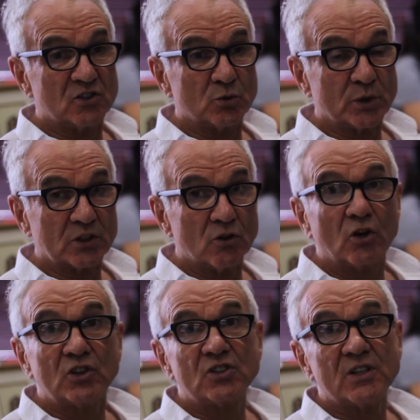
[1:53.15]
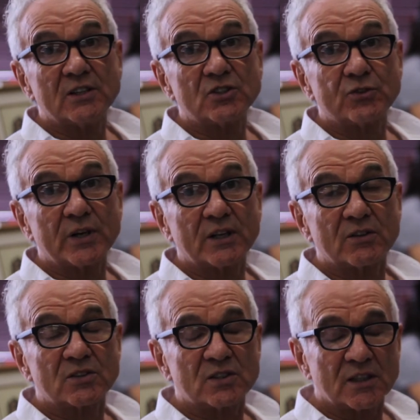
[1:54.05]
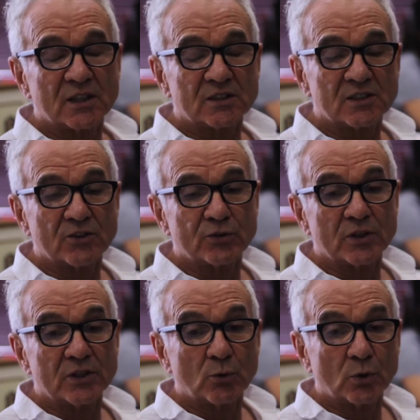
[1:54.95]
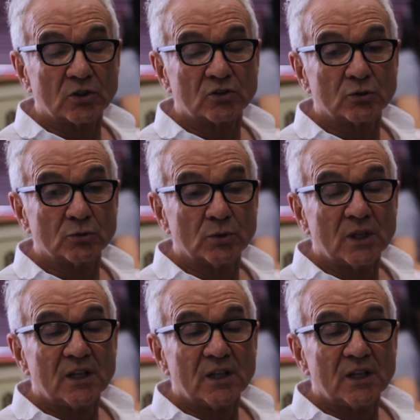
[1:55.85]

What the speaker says: to acknowledge their strengths, etc., in order to